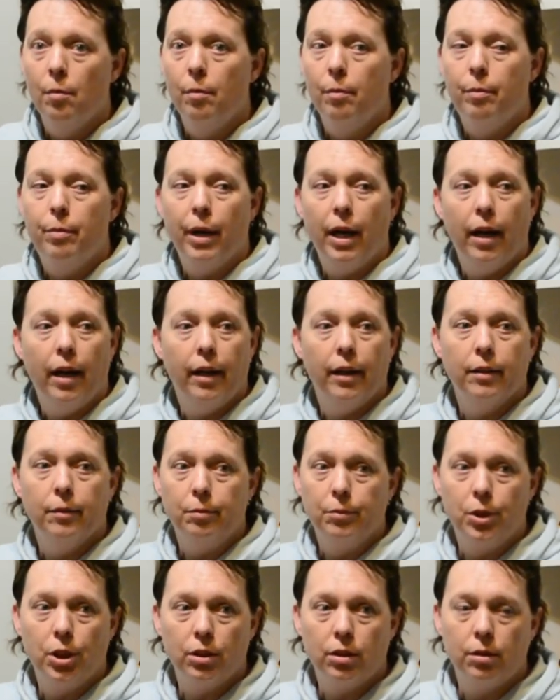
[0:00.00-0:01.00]

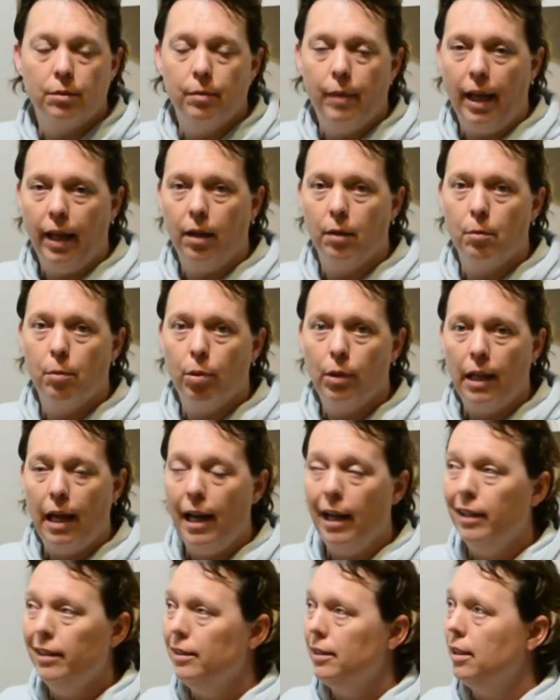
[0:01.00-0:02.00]
but just making
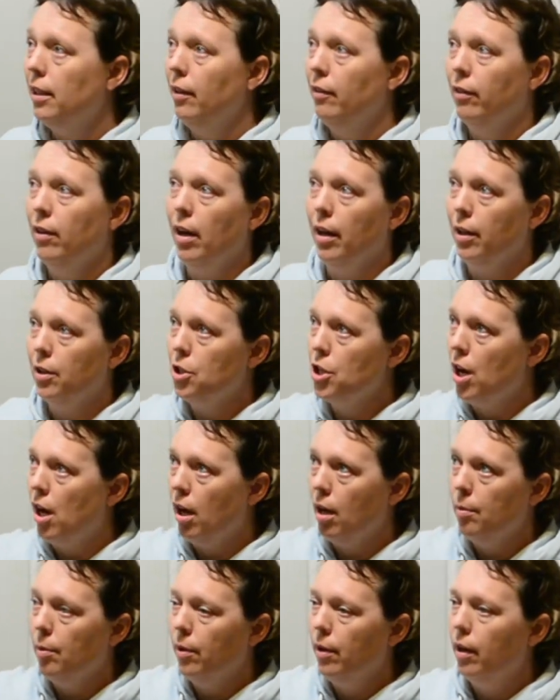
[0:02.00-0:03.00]
plans. I've got a
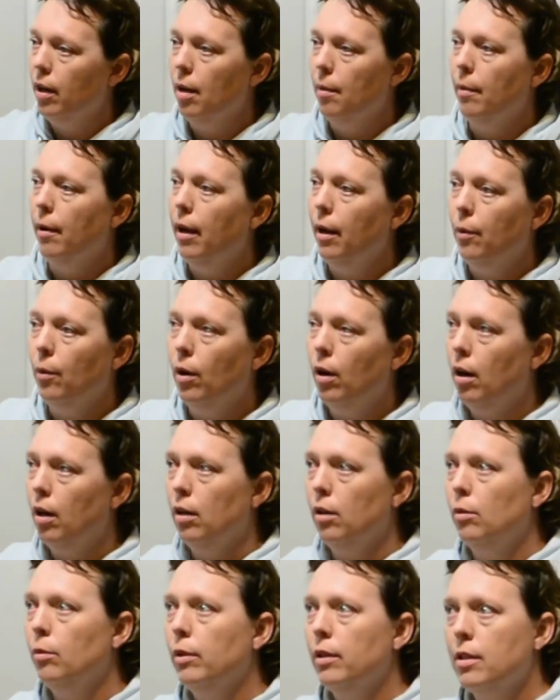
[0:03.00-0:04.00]
chalkboard on my
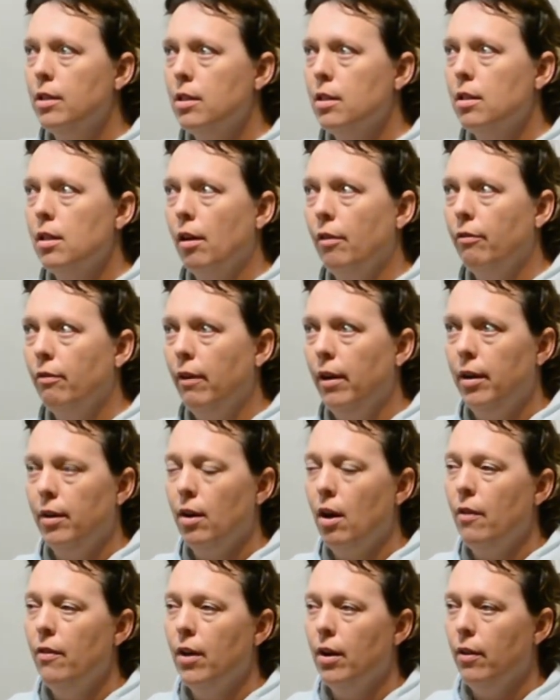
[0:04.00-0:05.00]
wall with stuff written
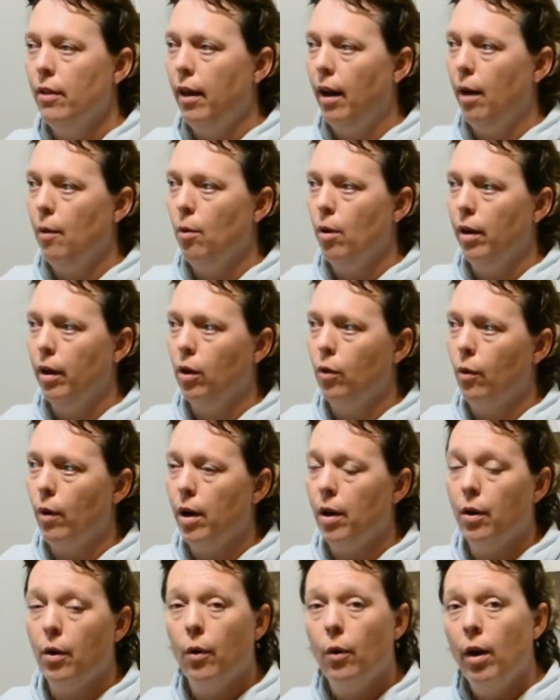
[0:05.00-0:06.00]
on there that I want to
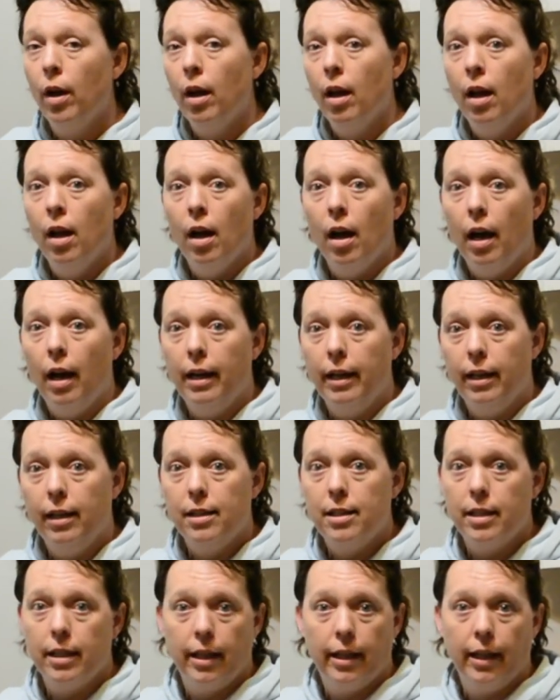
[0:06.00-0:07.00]
grow. I
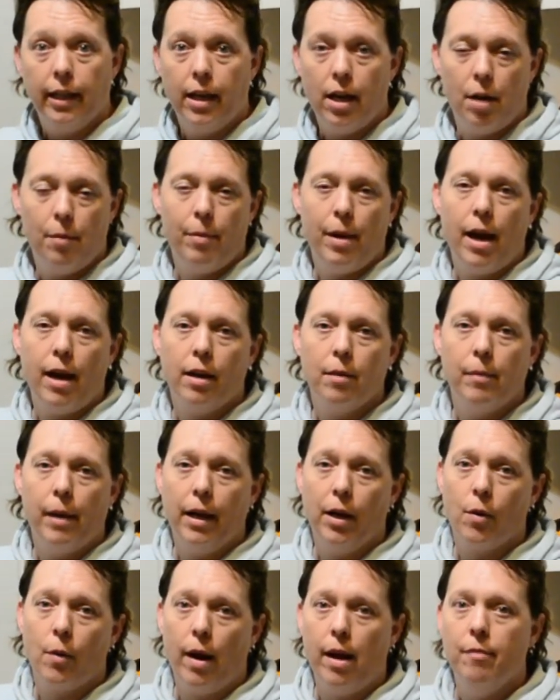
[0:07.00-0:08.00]
need to cut back
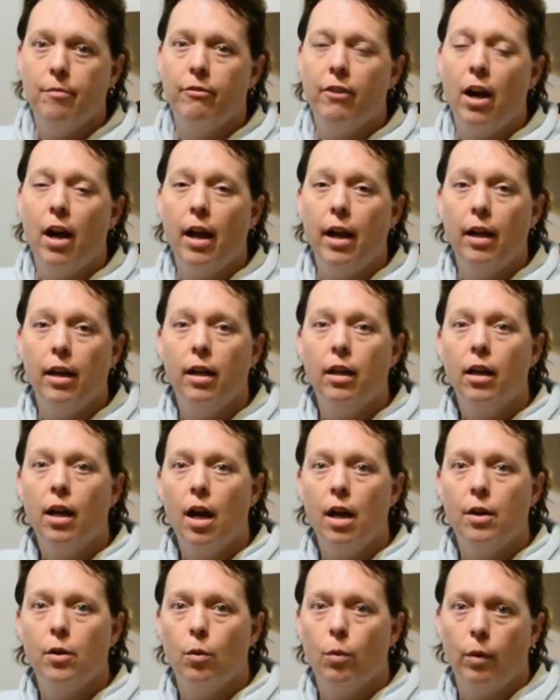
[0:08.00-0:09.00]
my grapevine and
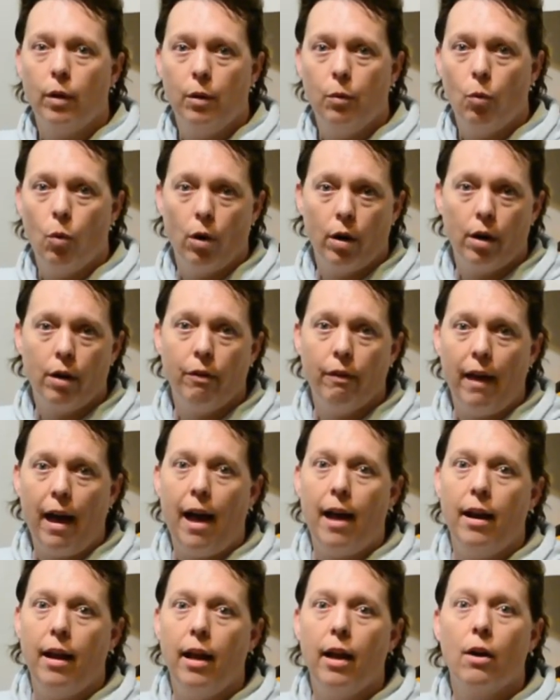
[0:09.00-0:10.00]
kind of rework
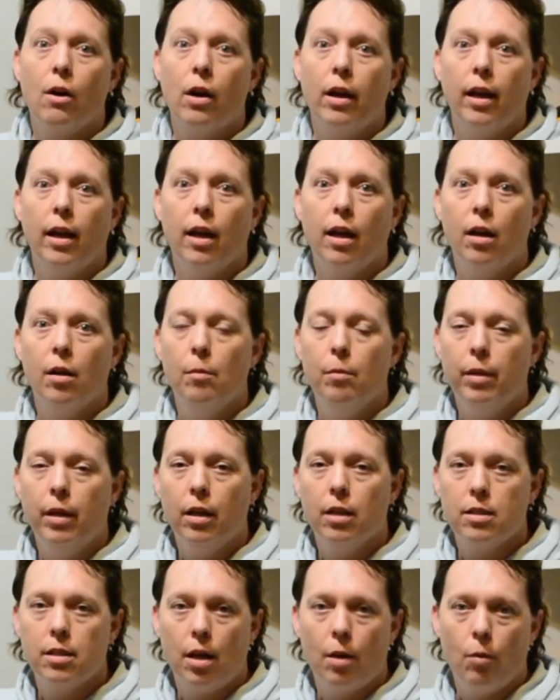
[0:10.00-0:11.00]
that area
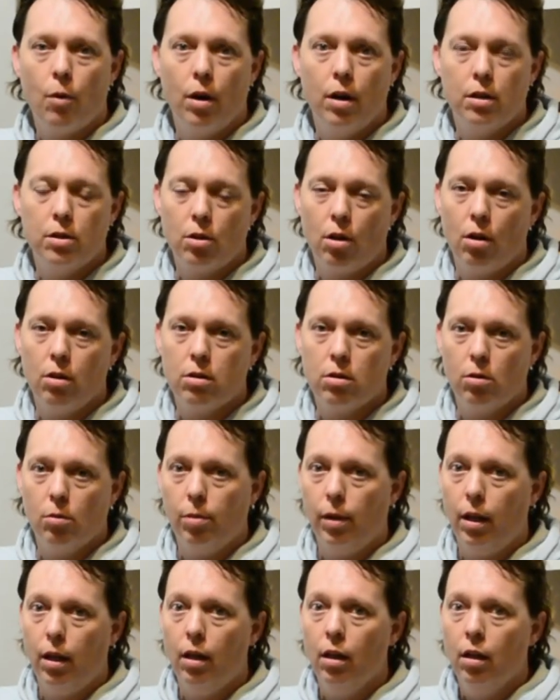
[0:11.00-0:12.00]
because I want it to also
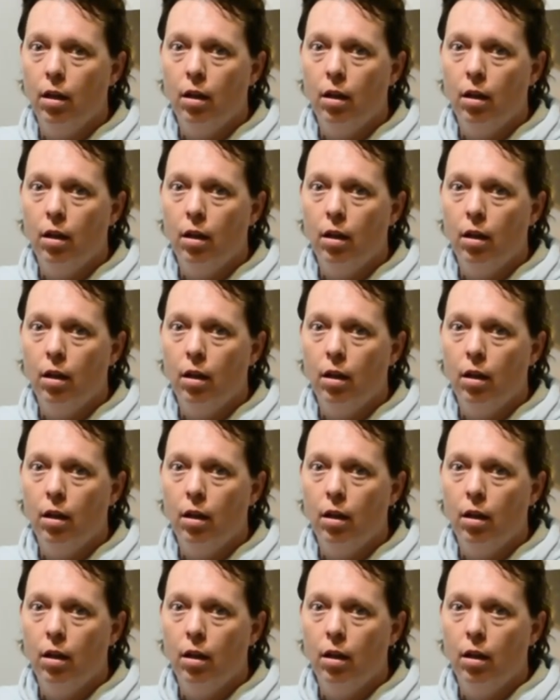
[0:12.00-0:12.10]
be